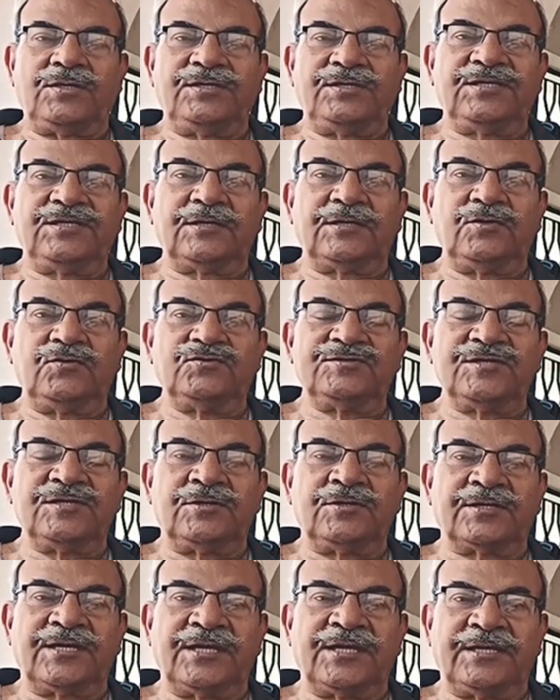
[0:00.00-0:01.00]
either
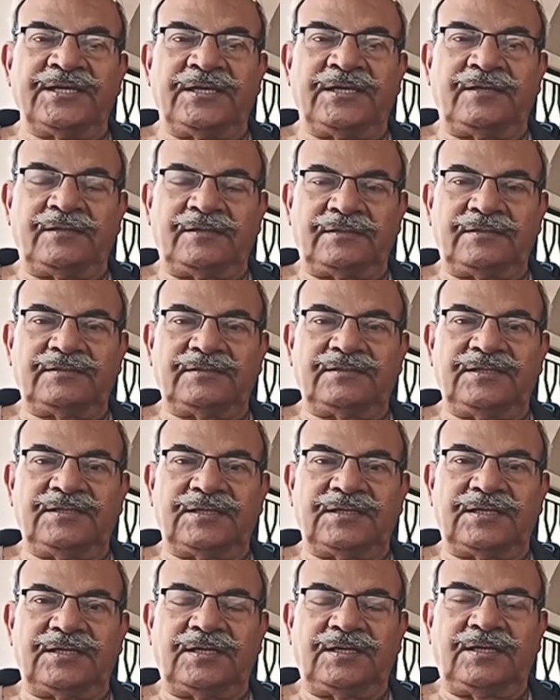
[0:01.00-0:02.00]
losing or gaining.
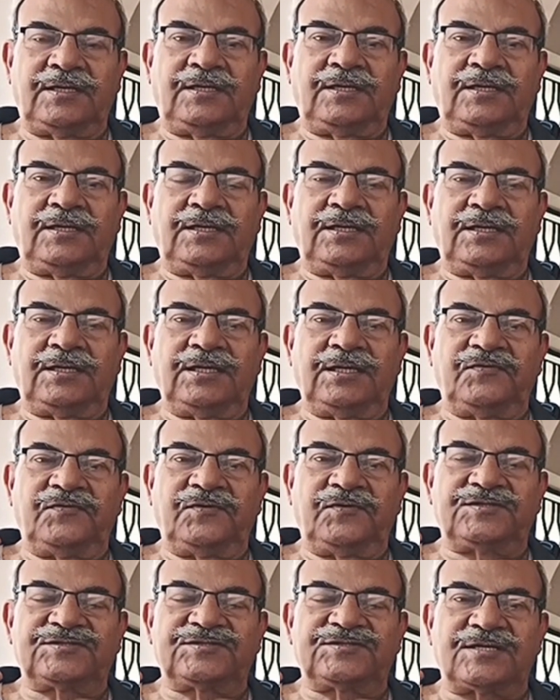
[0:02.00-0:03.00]
Okay?
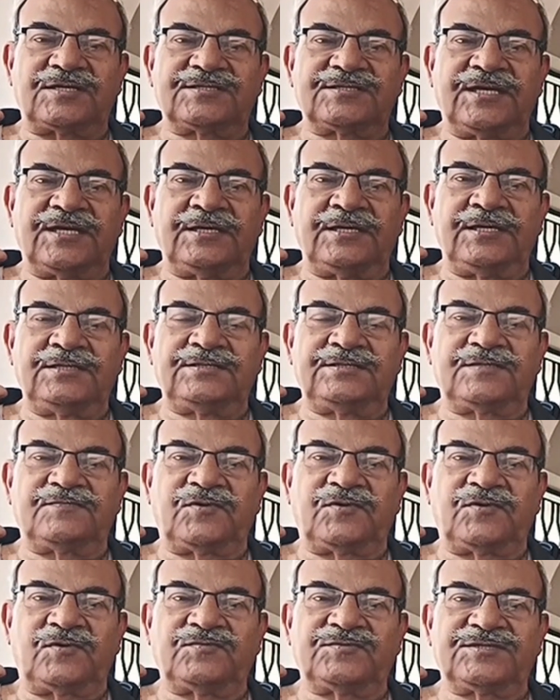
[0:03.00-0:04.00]
If it starts gaining,
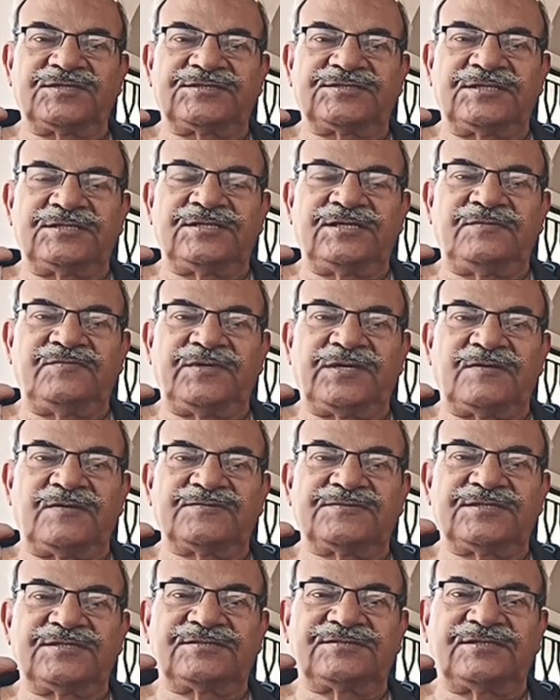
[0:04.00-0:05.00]
say from 16 it
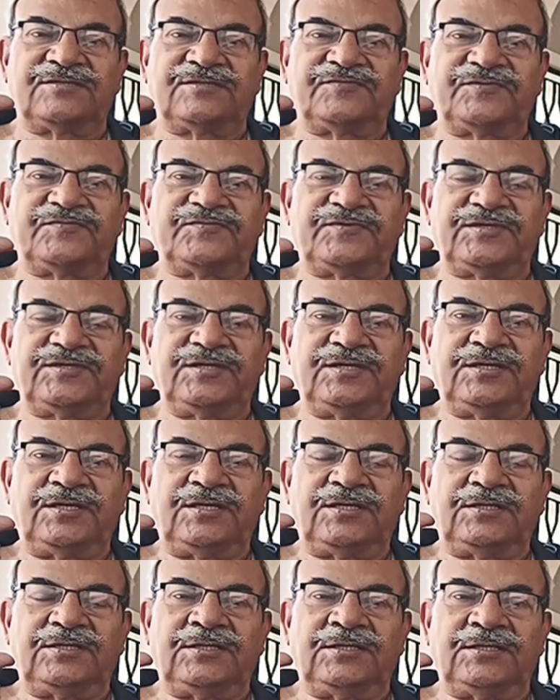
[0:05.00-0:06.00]
becomes 1650,
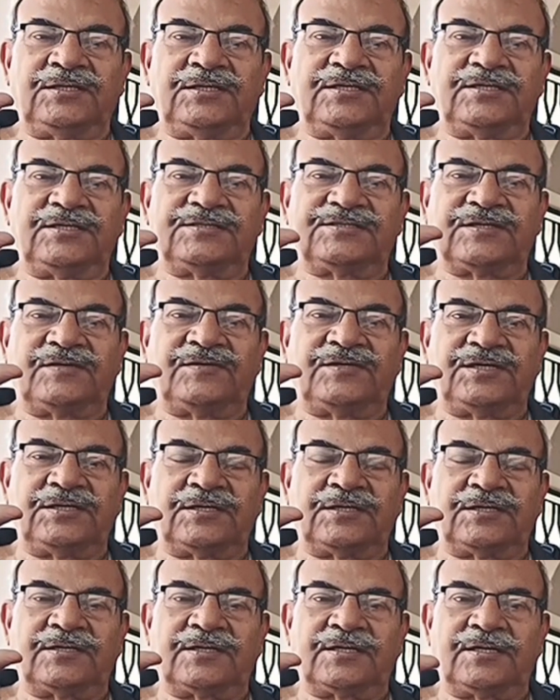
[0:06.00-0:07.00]
then it is
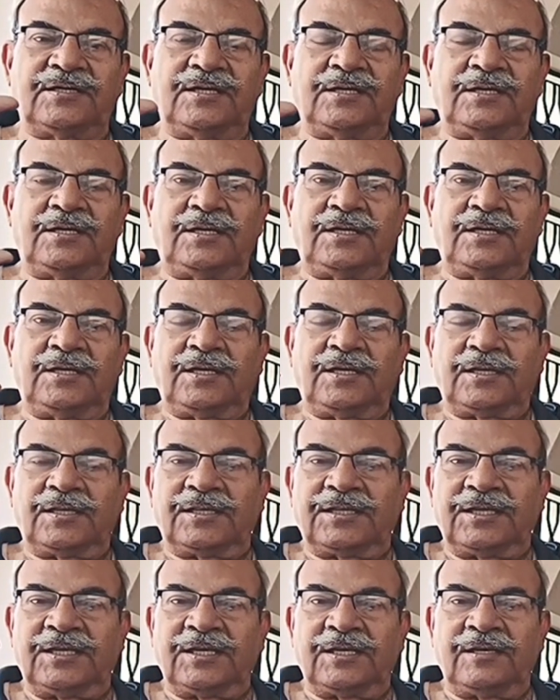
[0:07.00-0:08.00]
1700.
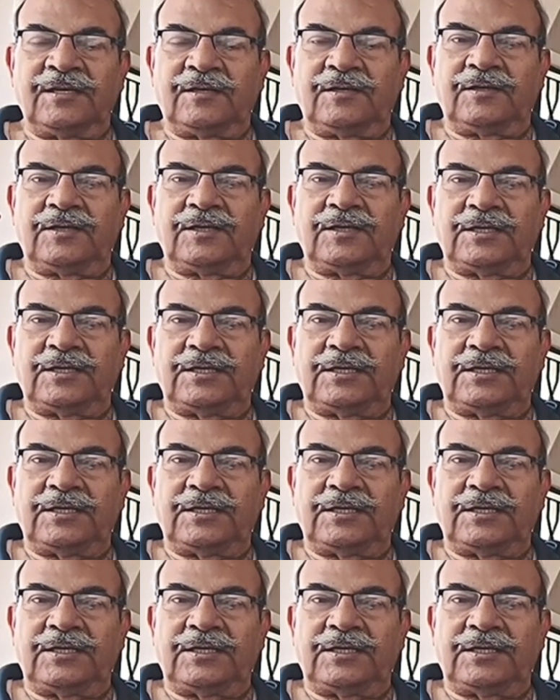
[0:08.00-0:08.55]
Then